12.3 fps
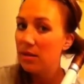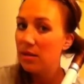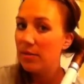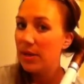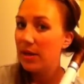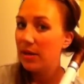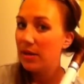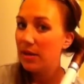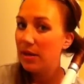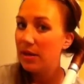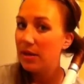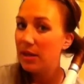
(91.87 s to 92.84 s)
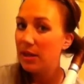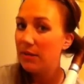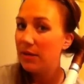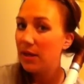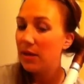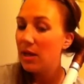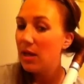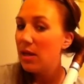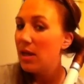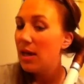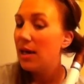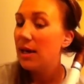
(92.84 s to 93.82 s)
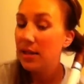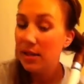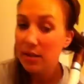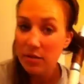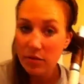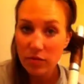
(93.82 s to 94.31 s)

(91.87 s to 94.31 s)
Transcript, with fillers: the barrel on there and leave it. And